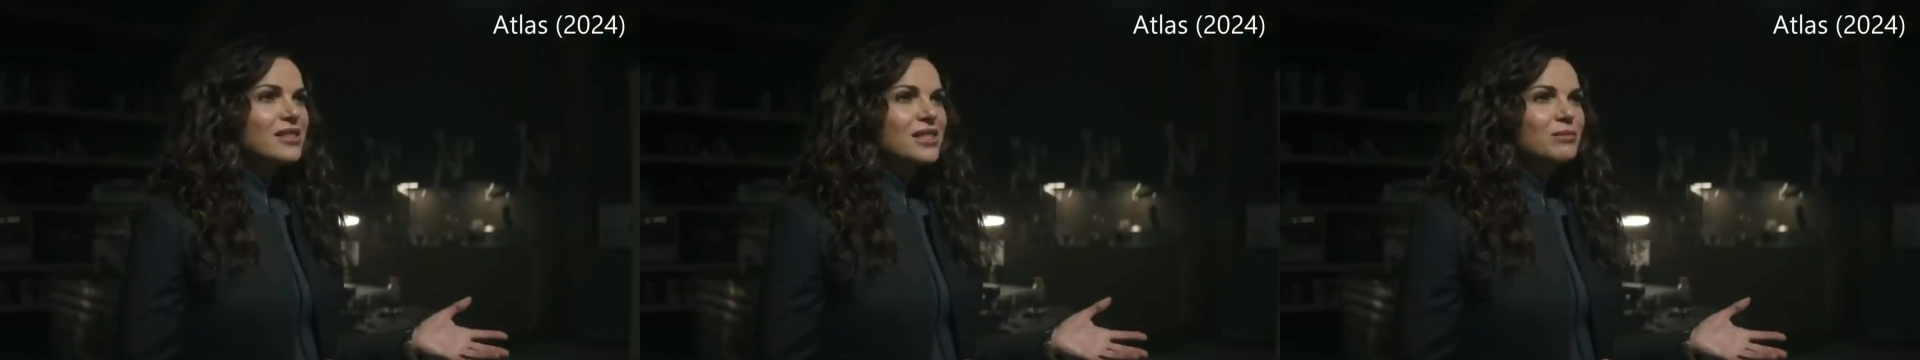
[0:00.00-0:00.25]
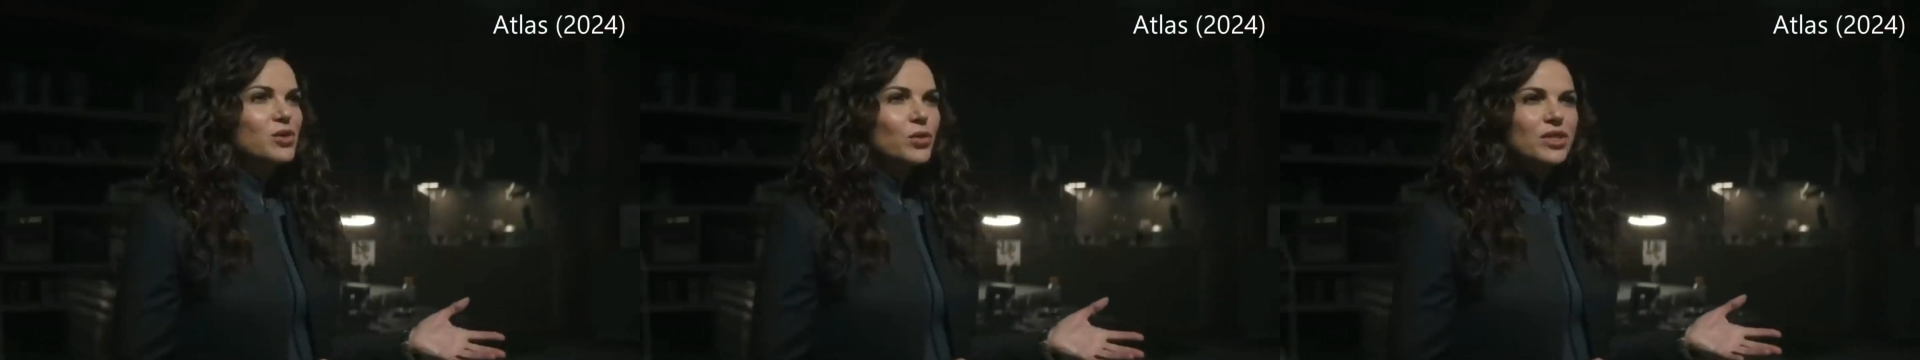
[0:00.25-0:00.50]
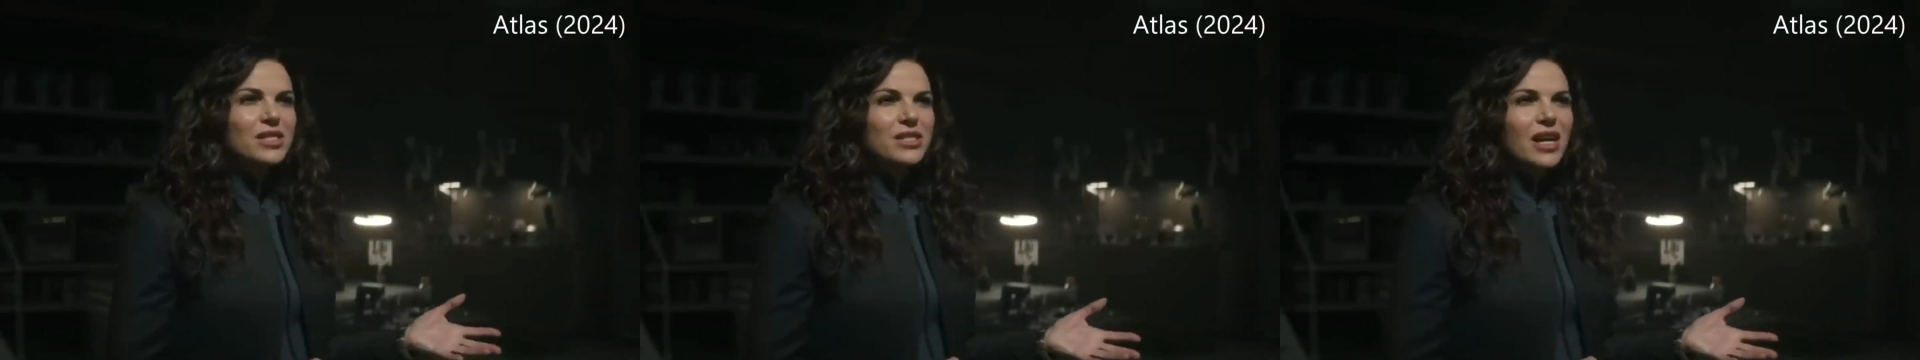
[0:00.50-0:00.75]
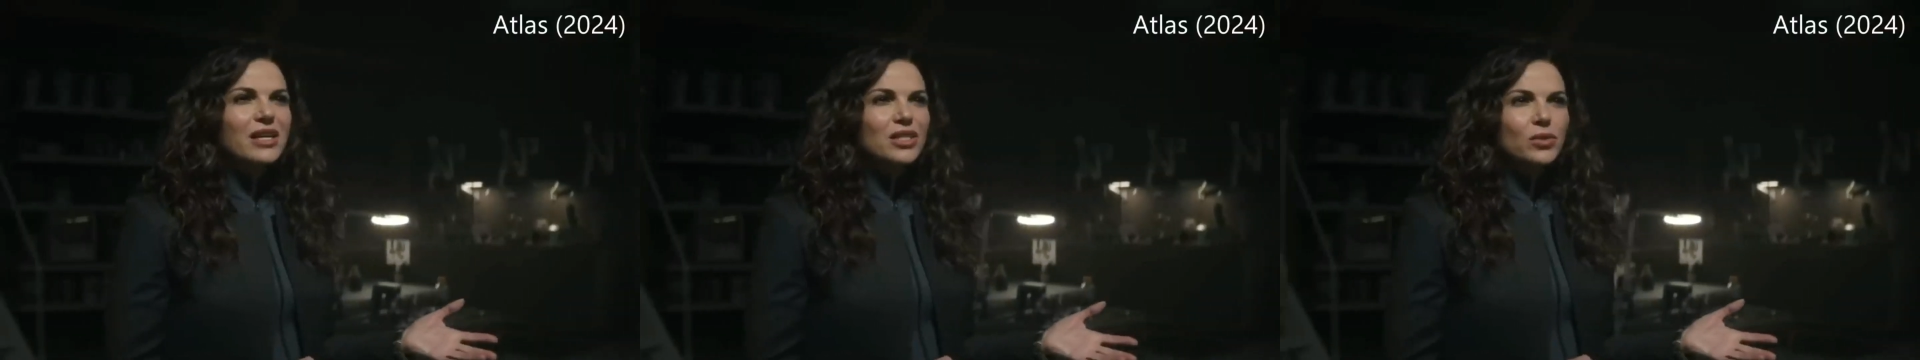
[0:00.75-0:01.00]
Hearing about
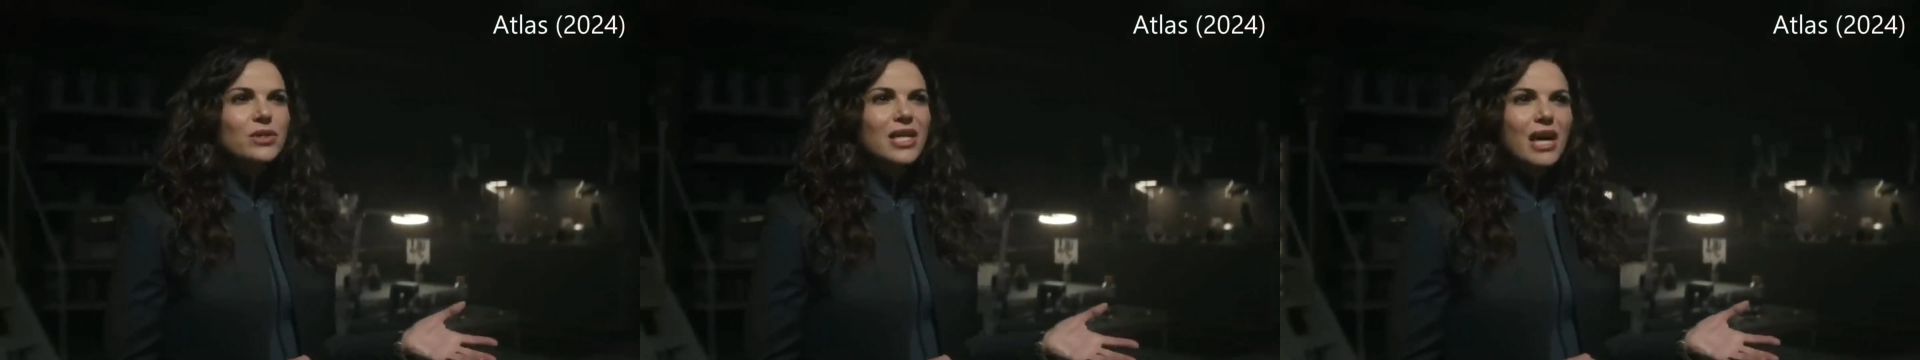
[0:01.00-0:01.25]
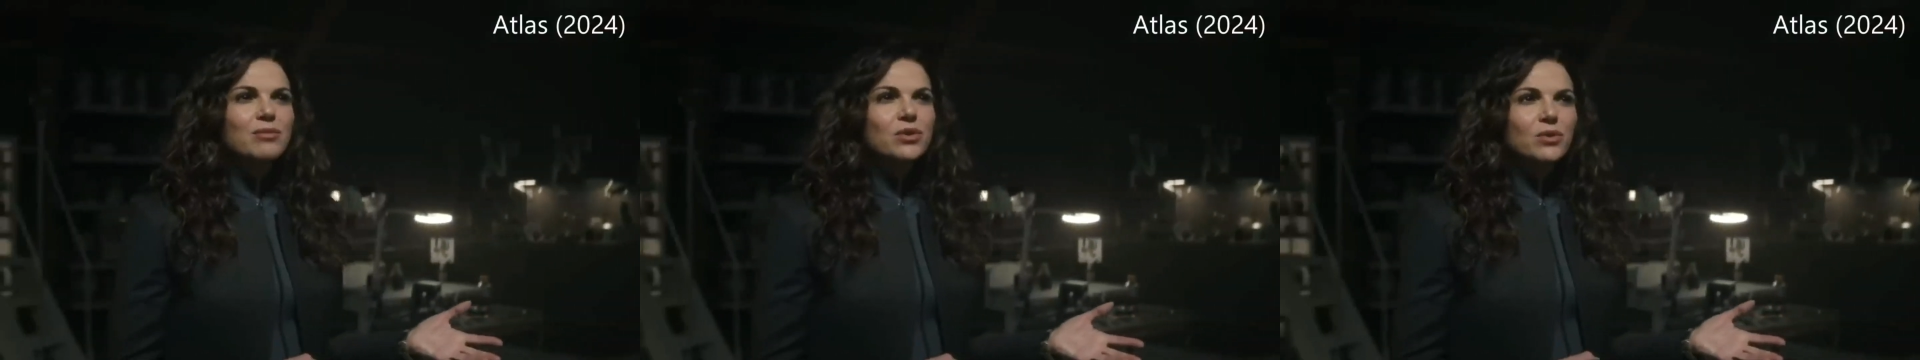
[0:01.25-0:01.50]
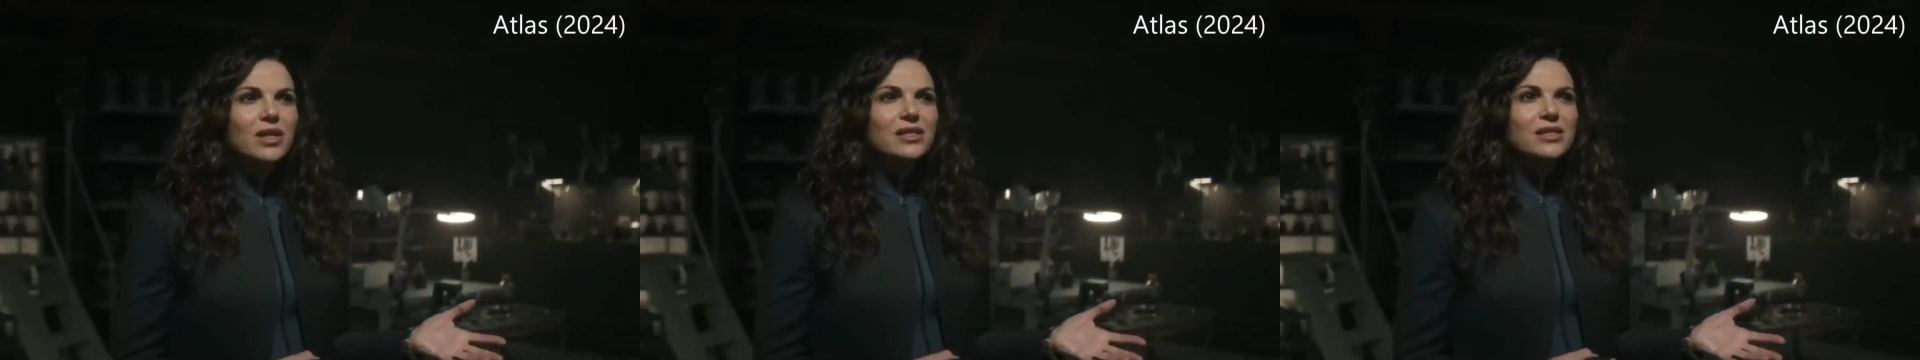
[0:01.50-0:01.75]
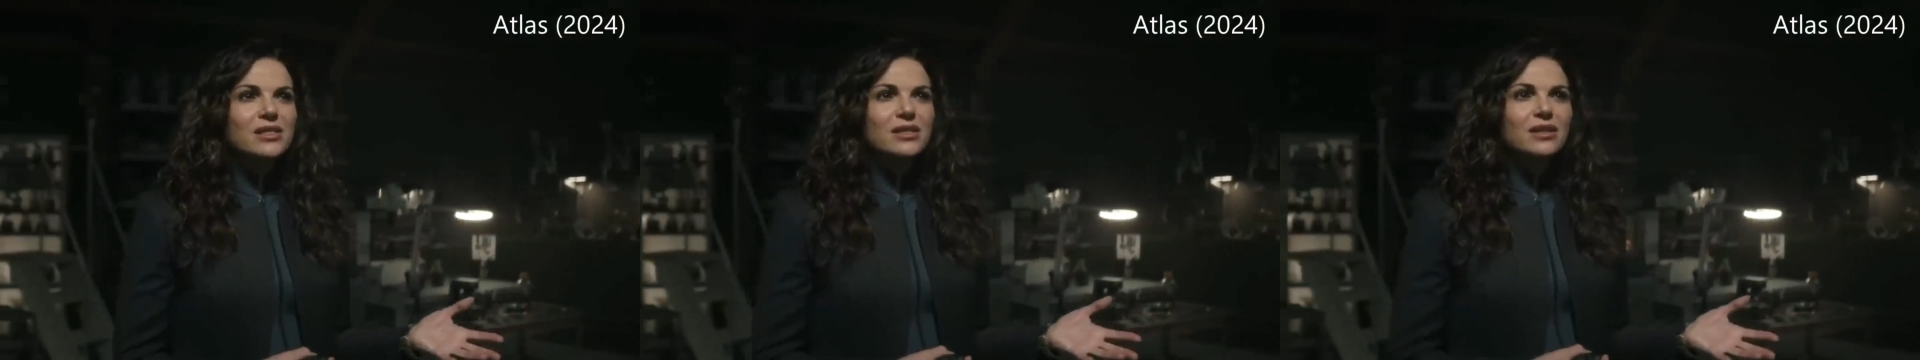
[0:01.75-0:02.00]
this device, he
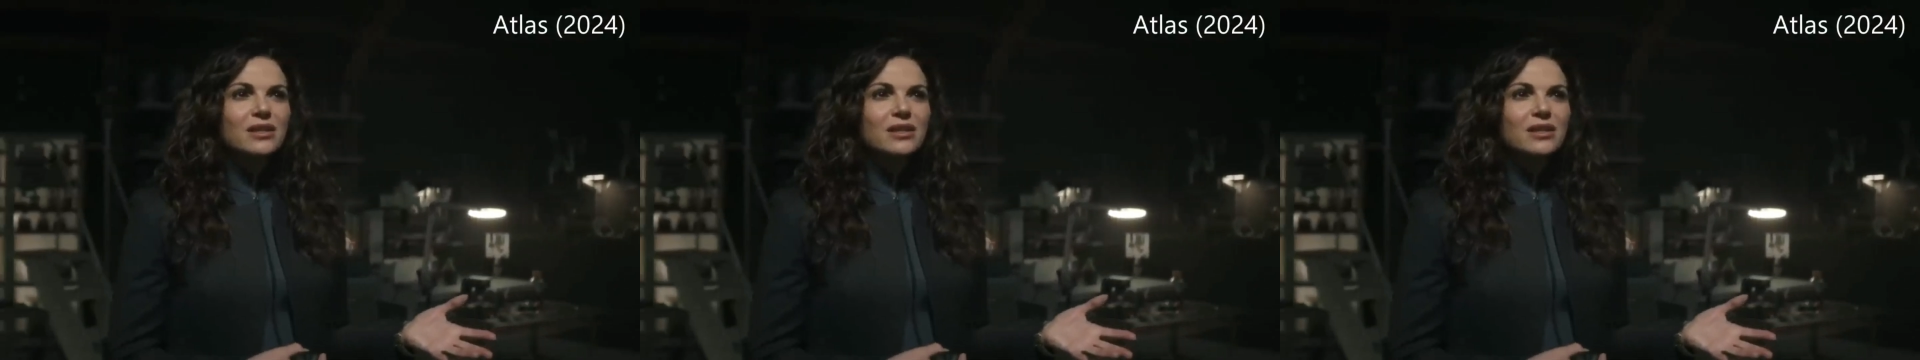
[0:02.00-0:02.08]
starts